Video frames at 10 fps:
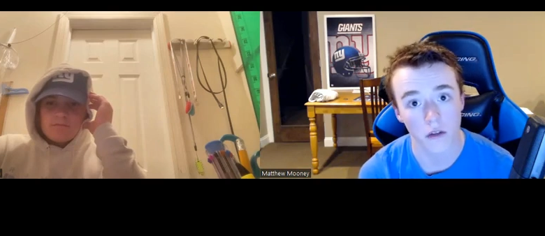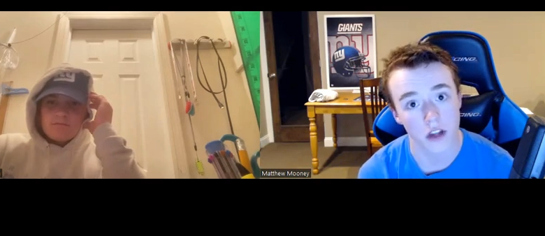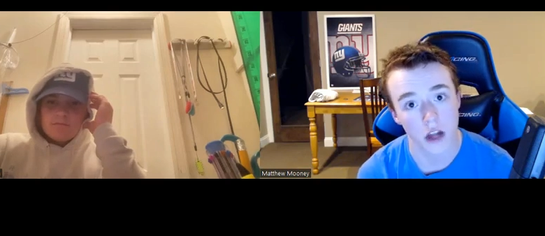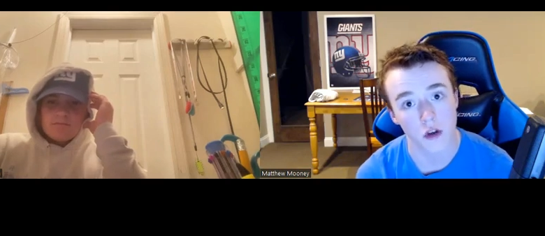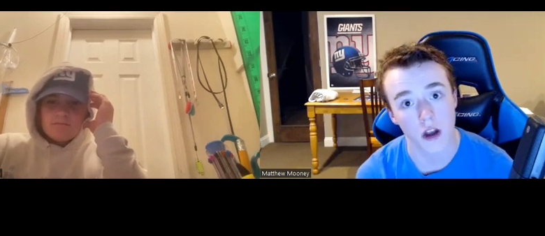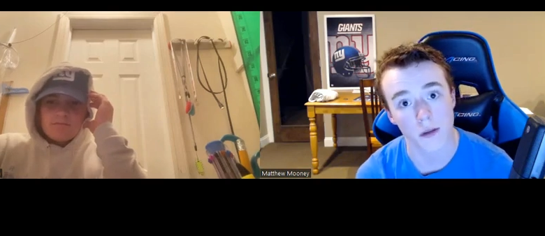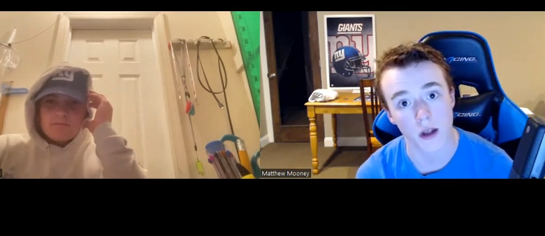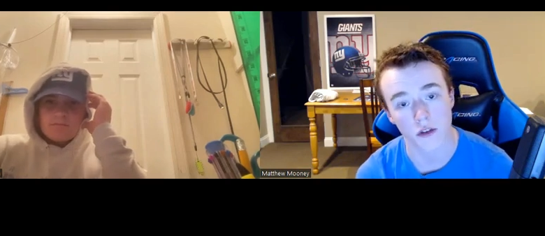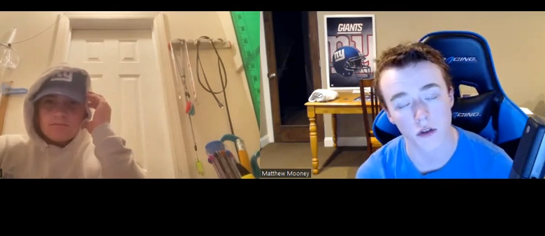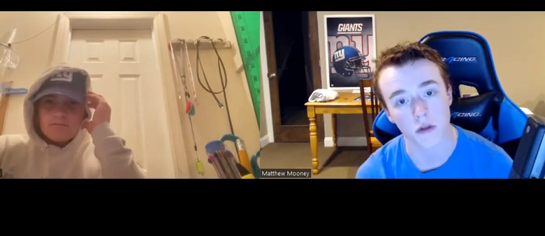Speaker 1: Schedule comes
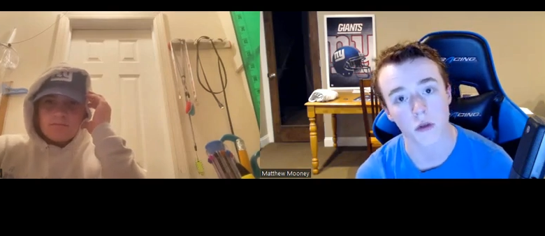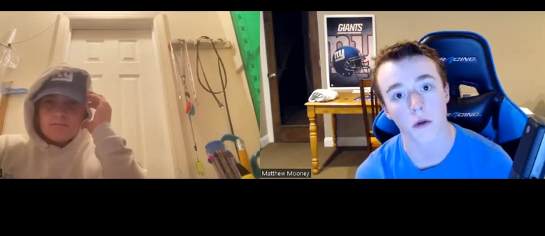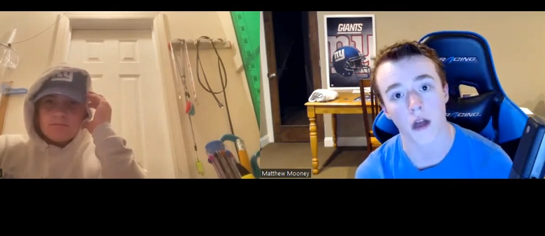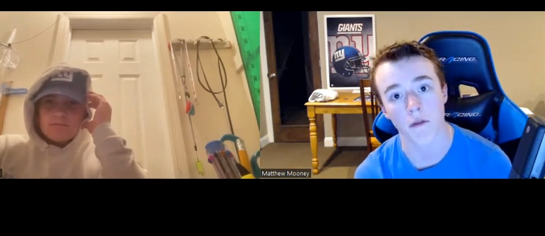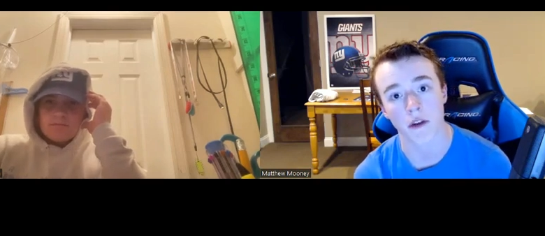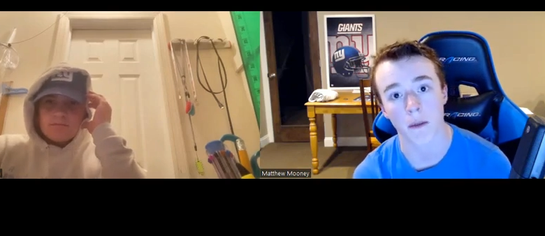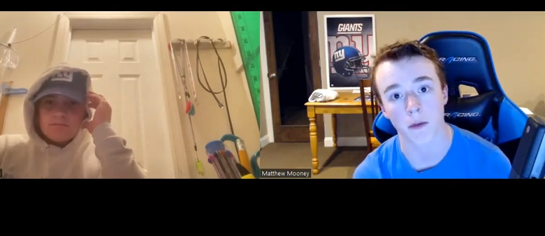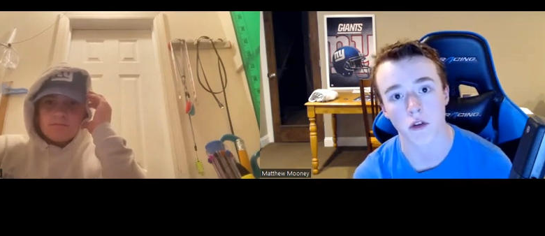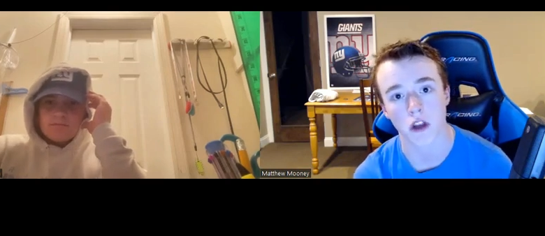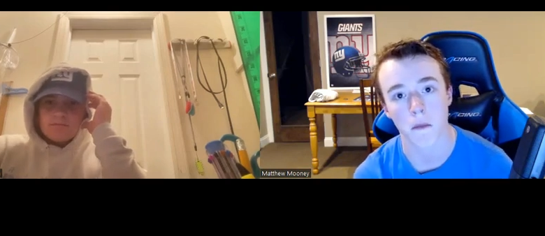out soon, so we'll have an
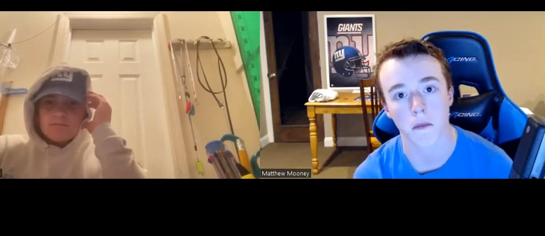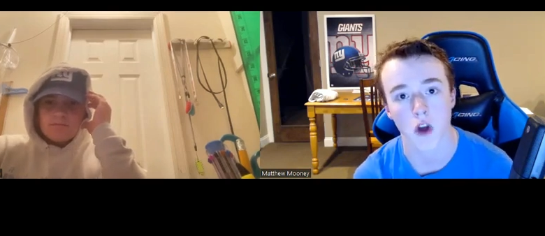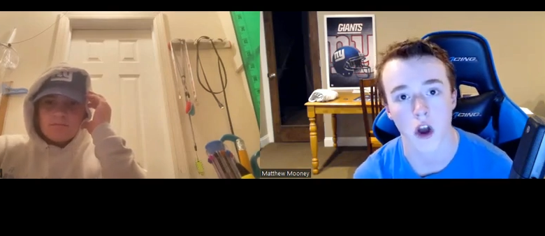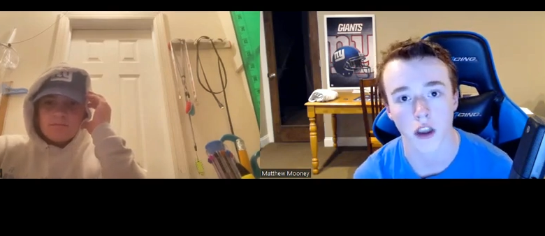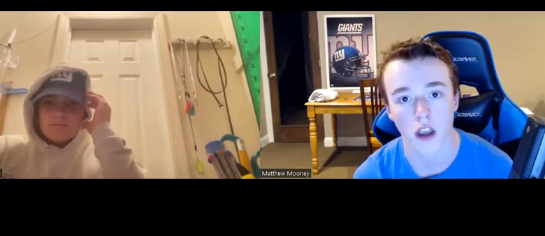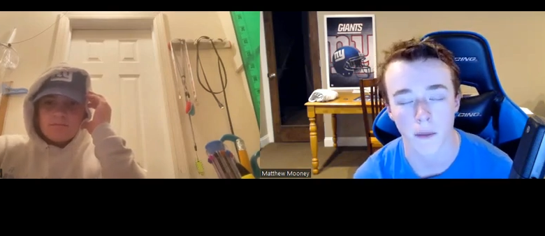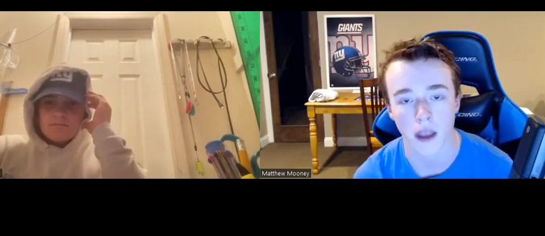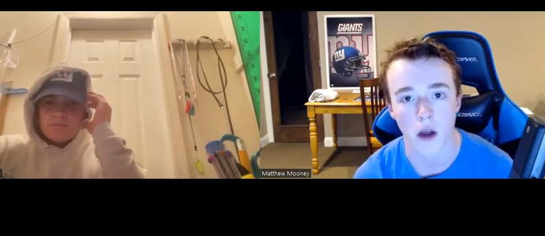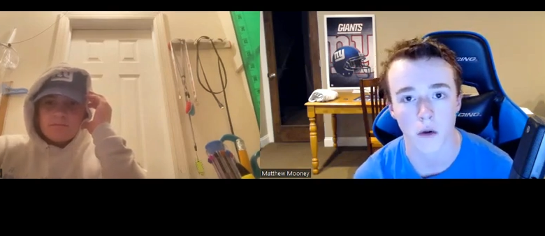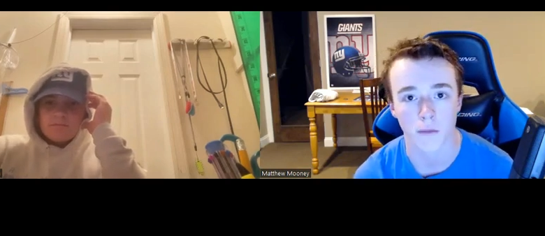episode come talk
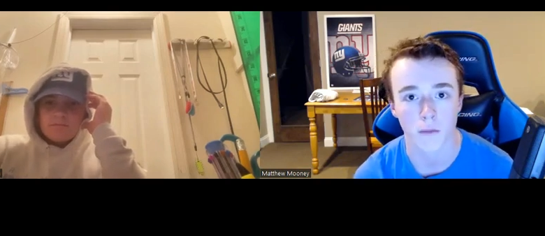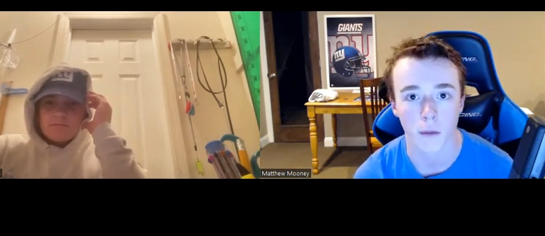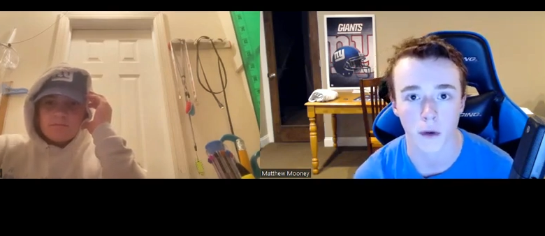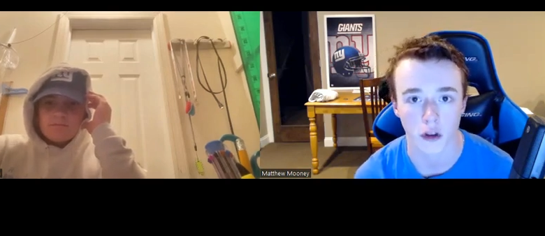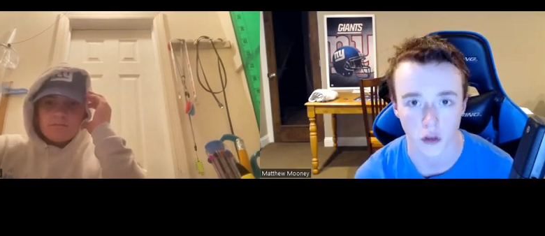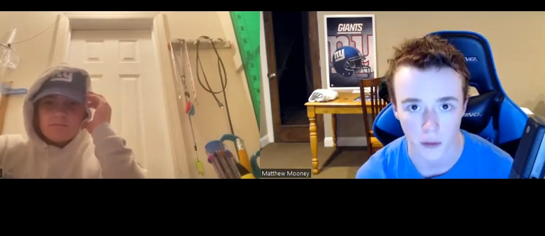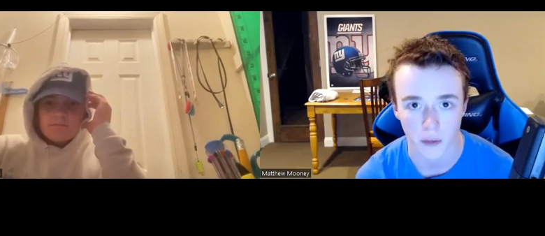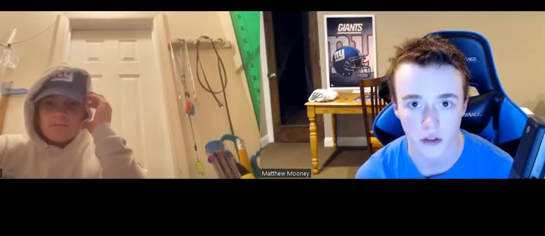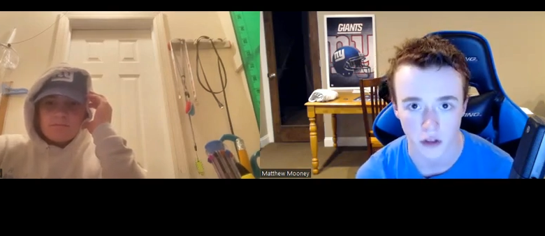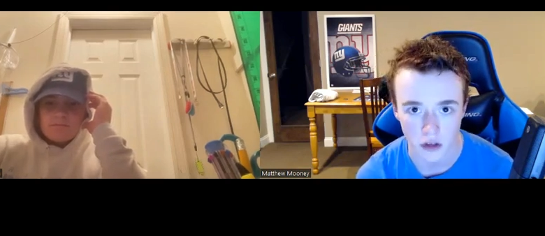coming out where we're gonna talk
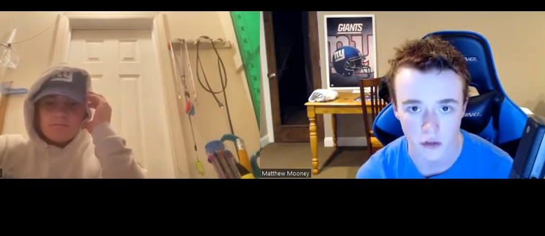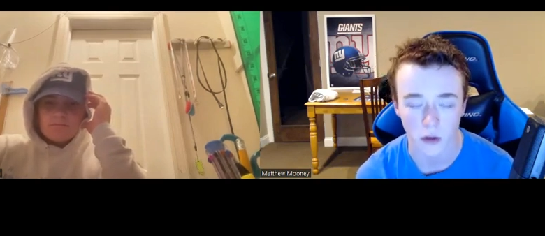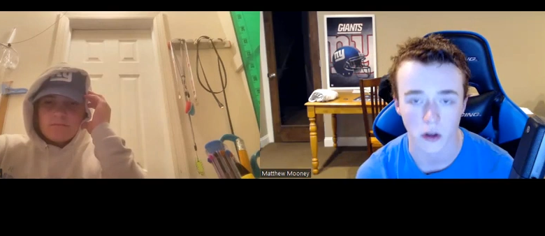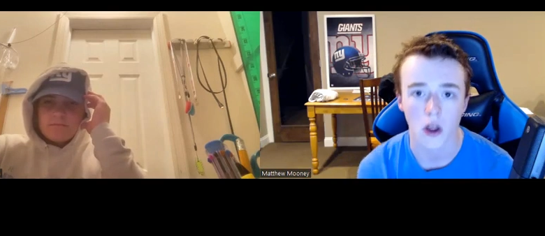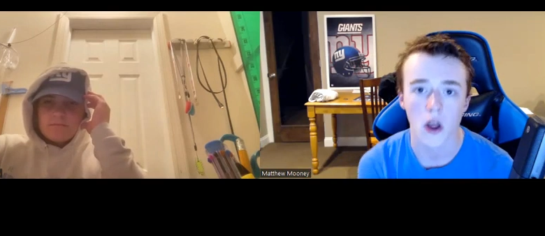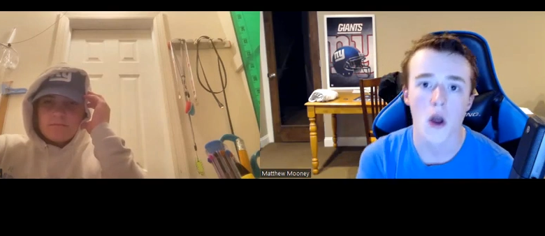about the schedule.